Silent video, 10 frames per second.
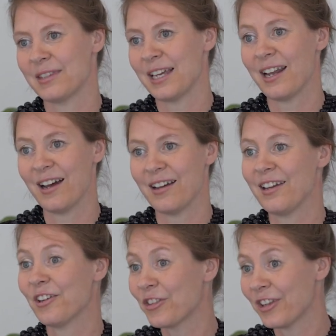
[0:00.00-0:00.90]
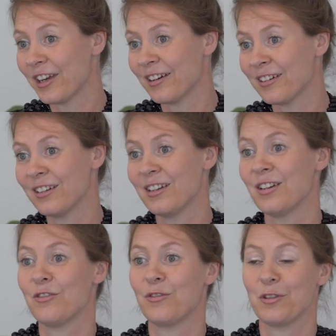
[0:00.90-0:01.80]
that are healthier
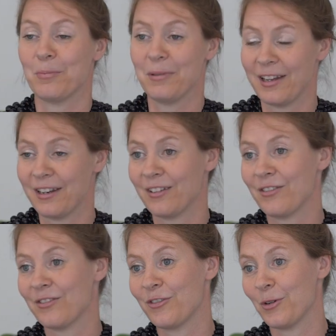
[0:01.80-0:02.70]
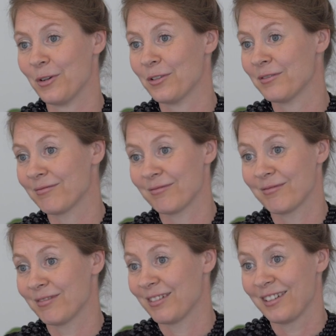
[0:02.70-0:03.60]
for the planet, for
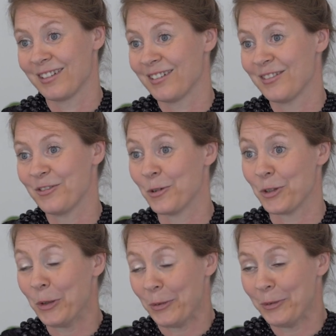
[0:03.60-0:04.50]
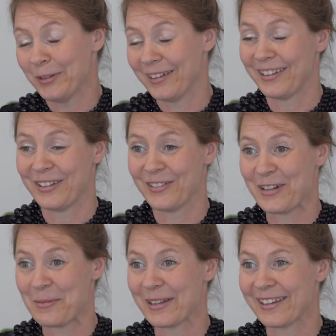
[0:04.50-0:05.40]
you and your
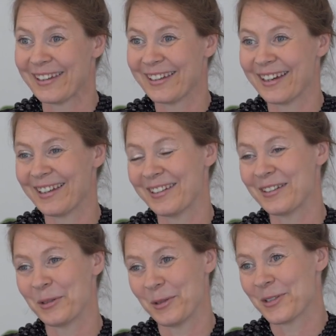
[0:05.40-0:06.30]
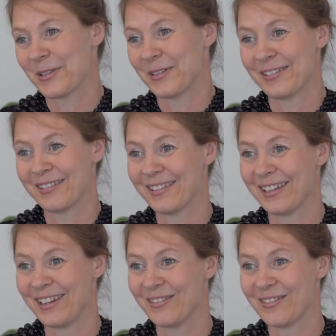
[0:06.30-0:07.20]
family, and also
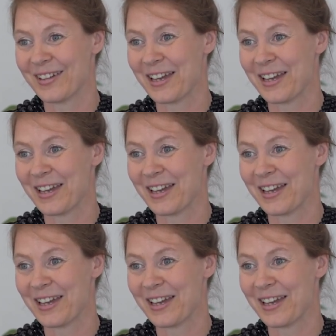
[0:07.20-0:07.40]
leave